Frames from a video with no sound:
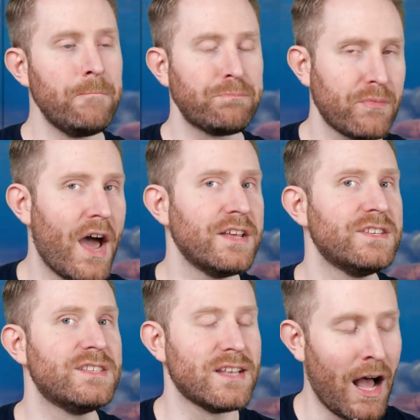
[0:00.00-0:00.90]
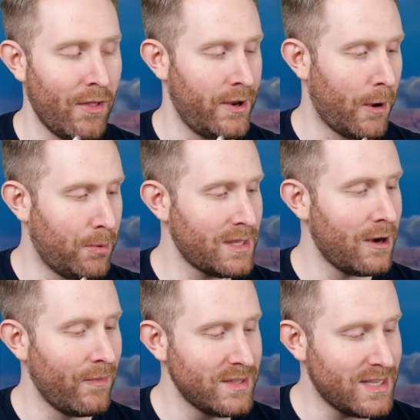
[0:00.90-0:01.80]
That is solid. I'll put that
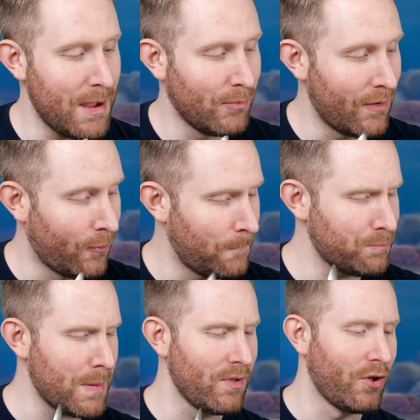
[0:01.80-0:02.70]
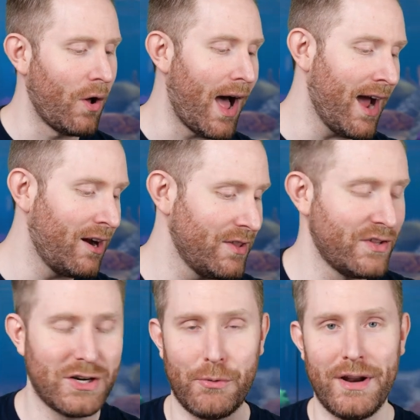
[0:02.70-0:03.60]
on the same level. Maybe a little higher than the
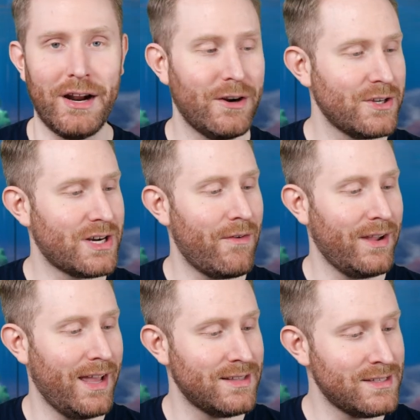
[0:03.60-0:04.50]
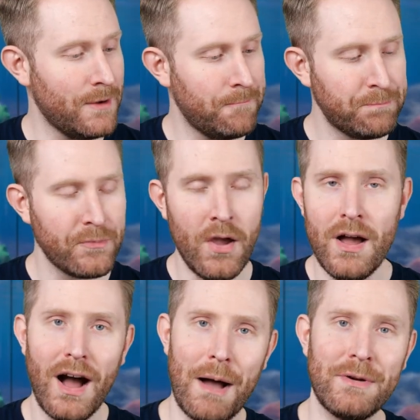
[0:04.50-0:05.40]
triple decker extravaganza.
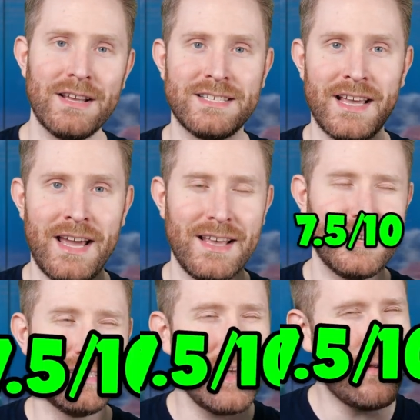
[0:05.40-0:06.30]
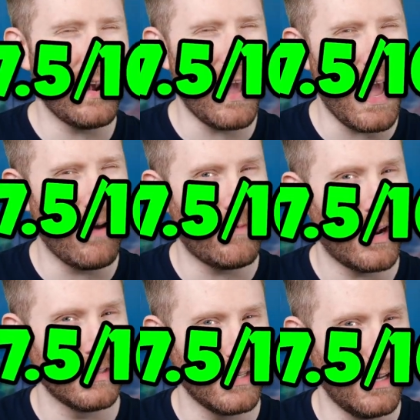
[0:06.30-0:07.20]
I'm gonna say 7.5 out
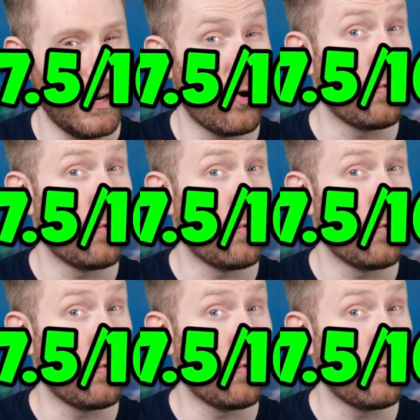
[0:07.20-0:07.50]
of 10.